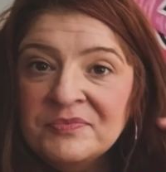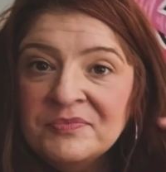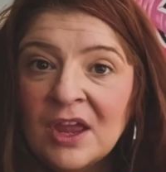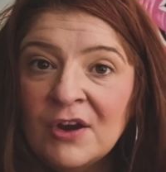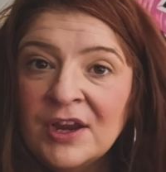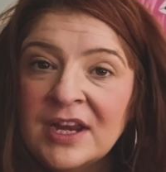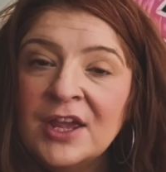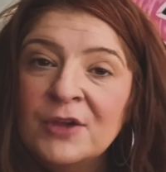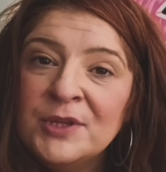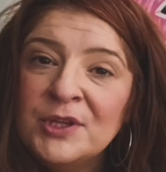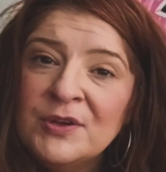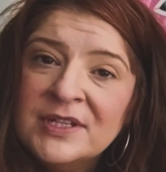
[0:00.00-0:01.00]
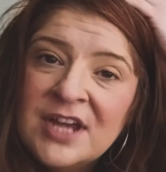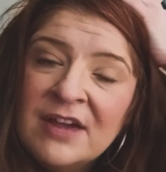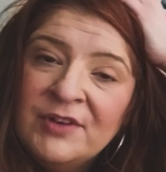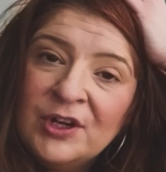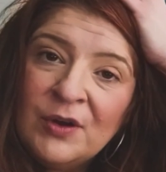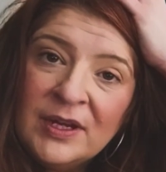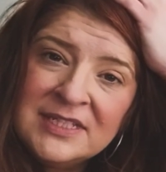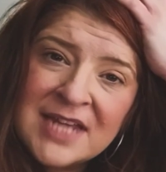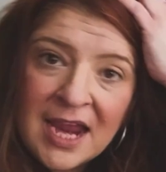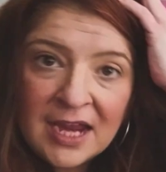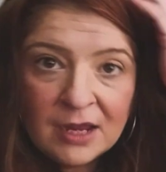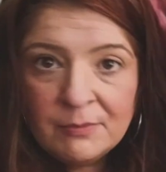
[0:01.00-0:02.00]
Alright, I hope that you guys are having a great day.